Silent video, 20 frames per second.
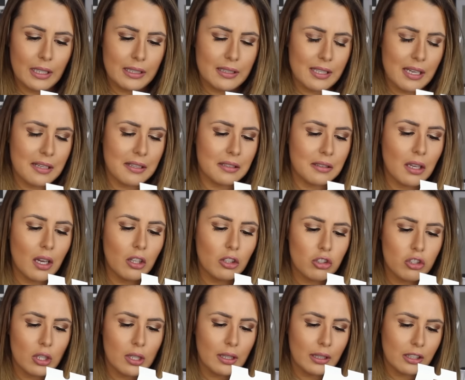It says it's
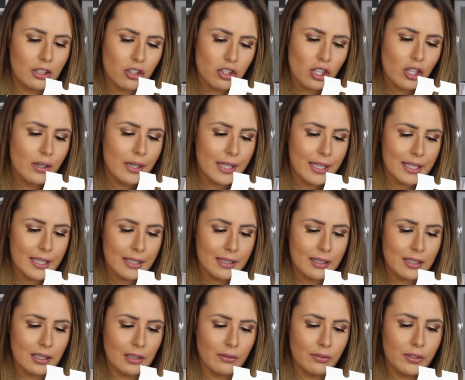ultra
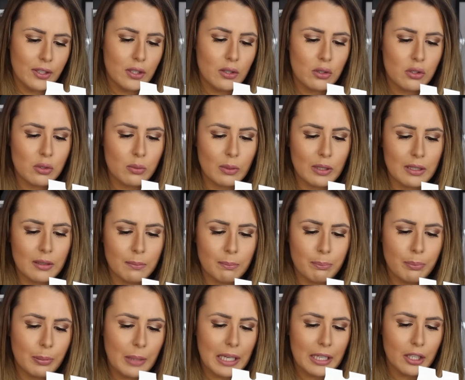luxurious, infused with
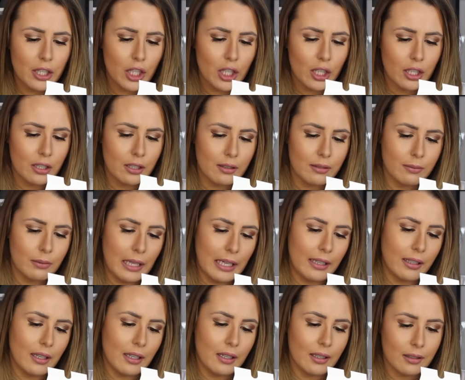butter,
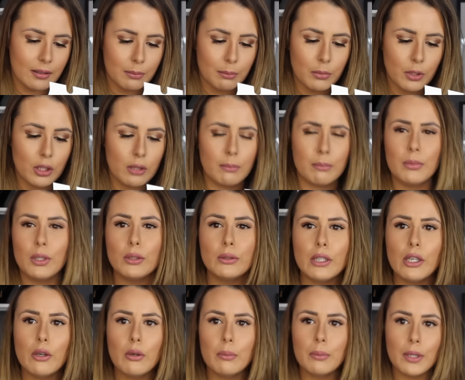like a uh,
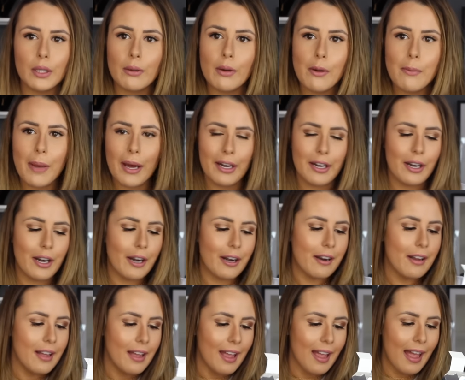Muru Muru
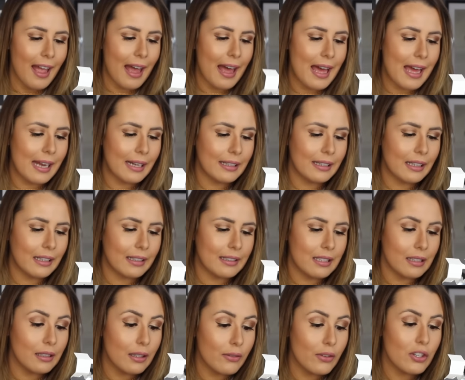Butter, and
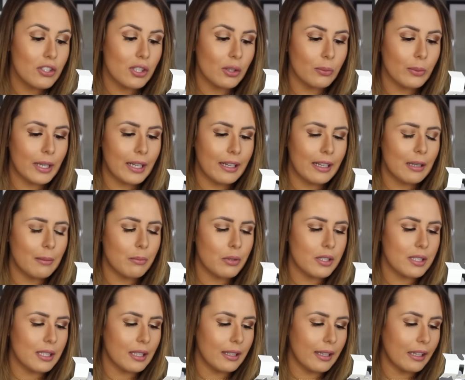delivers a radiant
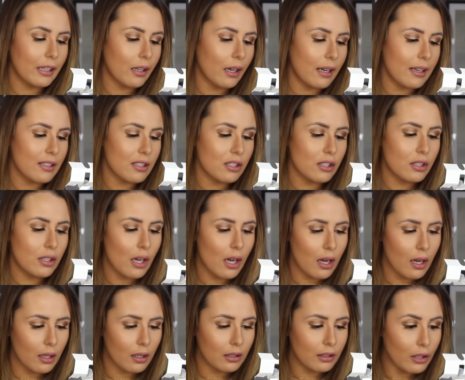Brazilian goddess
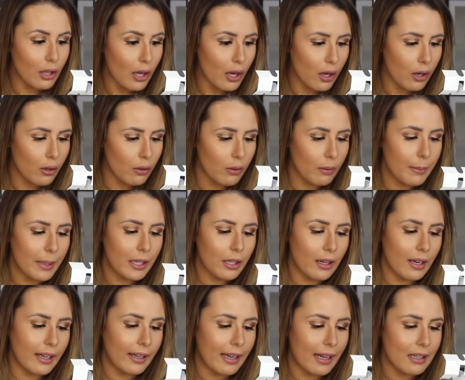go glow. Oh my
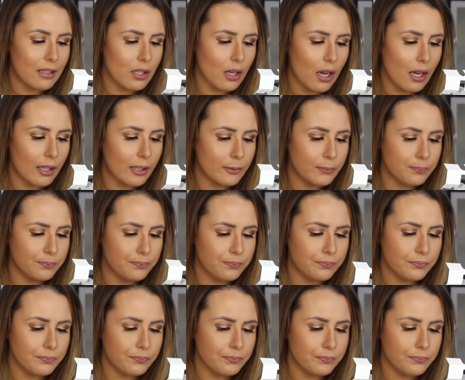god, I can't talk.